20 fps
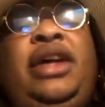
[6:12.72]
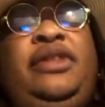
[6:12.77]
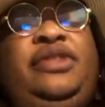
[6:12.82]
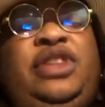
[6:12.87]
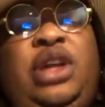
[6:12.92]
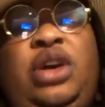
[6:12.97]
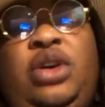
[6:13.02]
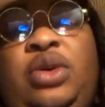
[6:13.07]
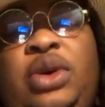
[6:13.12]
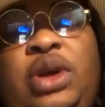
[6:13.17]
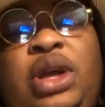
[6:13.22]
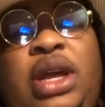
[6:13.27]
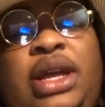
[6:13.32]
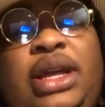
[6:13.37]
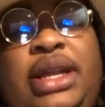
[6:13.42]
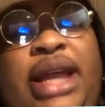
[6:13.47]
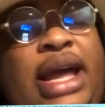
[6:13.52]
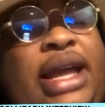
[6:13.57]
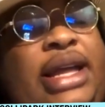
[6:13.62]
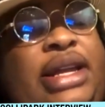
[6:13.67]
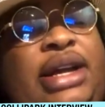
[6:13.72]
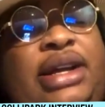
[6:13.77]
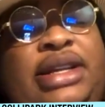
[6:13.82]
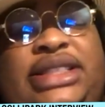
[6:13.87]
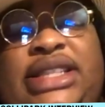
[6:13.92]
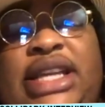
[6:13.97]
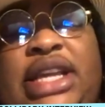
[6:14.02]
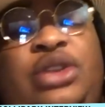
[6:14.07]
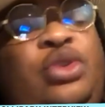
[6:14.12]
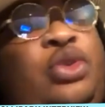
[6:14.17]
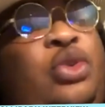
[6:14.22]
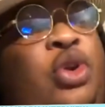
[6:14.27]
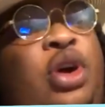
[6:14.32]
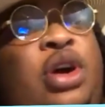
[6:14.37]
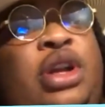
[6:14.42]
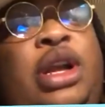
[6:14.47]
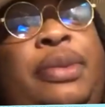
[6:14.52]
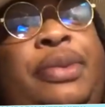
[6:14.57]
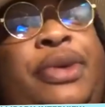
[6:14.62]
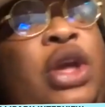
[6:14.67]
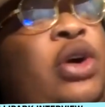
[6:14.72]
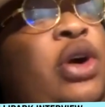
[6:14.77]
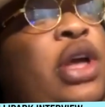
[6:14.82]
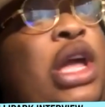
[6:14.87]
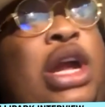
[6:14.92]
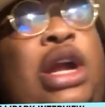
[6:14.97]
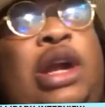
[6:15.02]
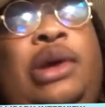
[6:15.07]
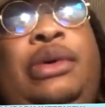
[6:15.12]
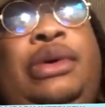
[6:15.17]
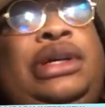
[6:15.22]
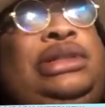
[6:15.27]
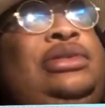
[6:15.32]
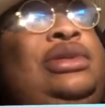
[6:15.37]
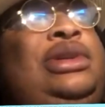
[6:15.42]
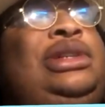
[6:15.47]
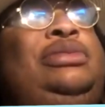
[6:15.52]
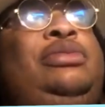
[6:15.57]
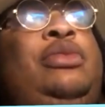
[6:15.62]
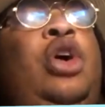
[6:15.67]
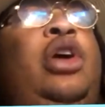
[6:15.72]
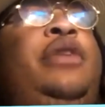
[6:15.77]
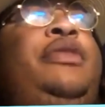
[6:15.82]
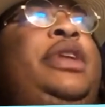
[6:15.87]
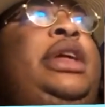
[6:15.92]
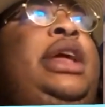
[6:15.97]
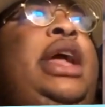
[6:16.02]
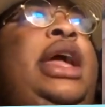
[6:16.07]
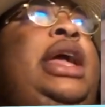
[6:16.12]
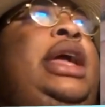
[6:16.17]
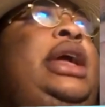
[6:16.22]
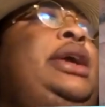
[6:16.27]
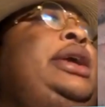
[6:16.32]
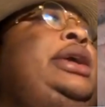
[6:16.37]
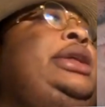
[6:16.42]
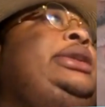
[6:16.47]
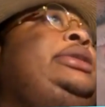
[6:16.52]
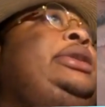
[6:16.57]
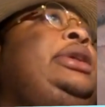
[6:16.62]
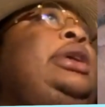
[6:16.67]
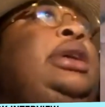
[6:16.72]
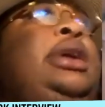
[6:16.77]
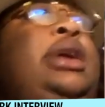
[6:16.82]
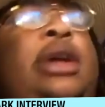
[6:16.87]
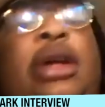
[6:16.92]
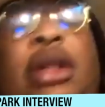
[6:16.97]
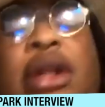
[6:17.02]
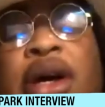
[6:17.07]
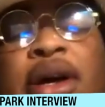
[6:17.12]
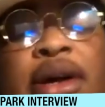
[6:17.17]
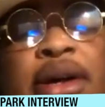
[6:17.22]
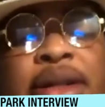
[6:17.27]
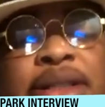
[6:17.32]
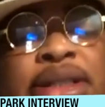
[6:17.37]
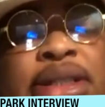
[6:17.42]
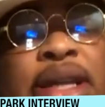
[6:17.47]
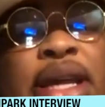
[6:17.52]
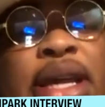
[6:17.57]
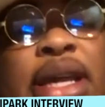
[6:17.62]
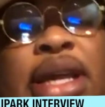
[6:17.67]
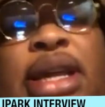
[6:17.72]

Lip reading: So, like, you know what I'm saying? You growing up in your era was Marvin Gaye and, you know what I'm saying,